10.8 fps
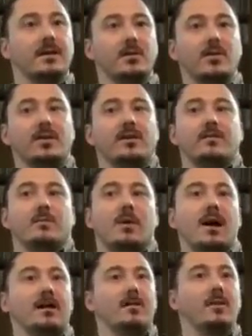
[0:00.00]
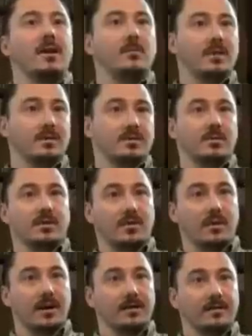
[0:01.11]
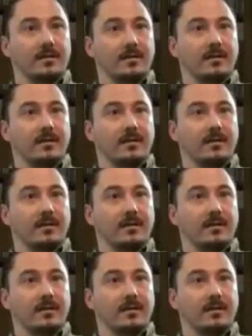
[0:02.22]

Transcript: You couldn't even buy a new ambulance with a grant,